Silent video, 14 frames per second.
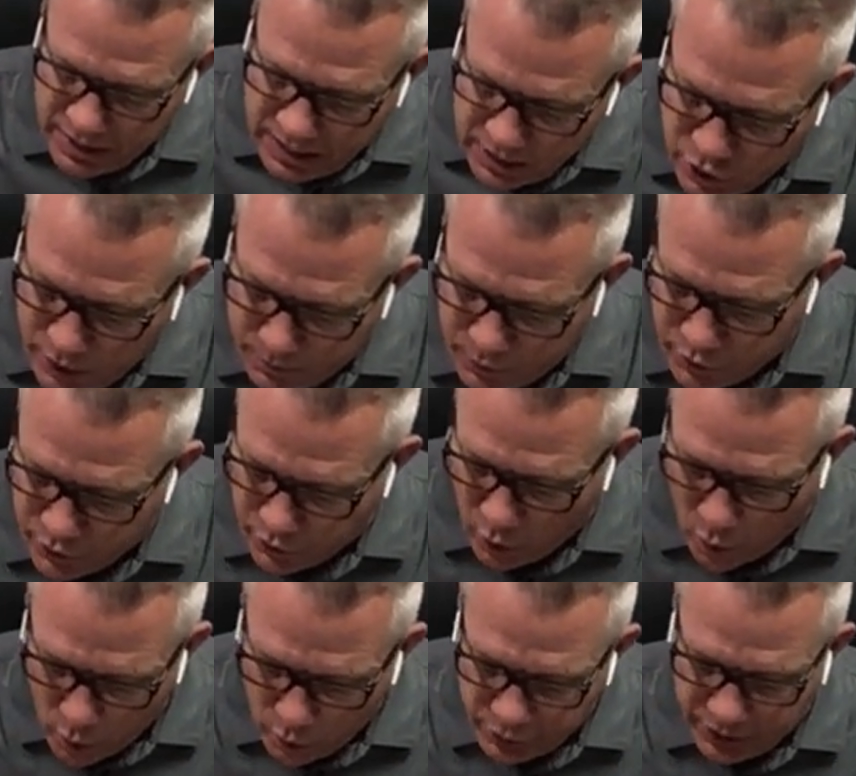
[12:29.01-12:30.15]
Egyptians are
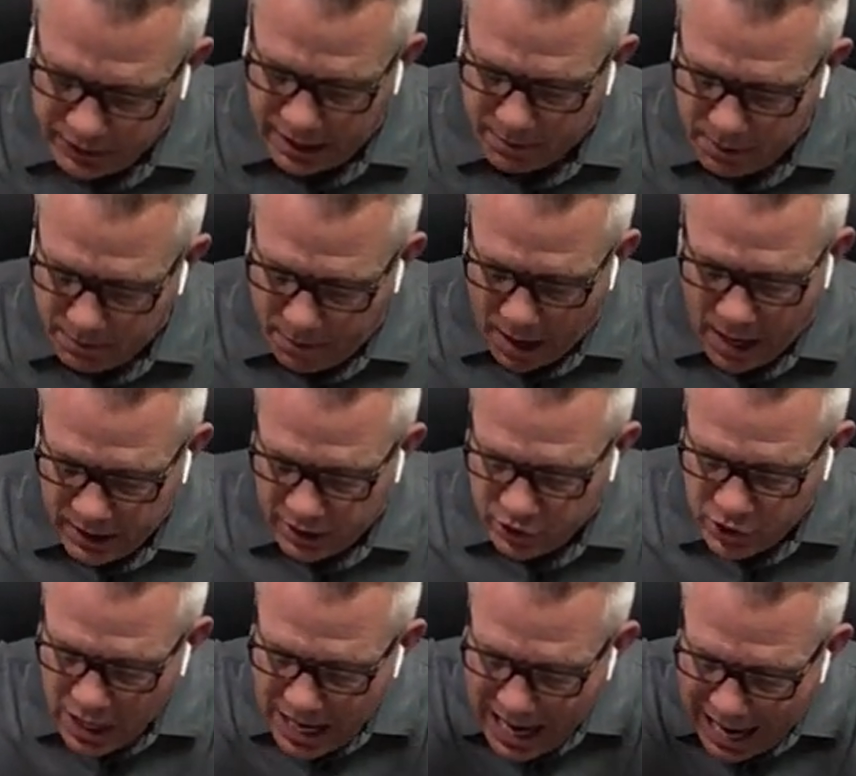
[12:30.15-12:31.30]
holding them in bondage.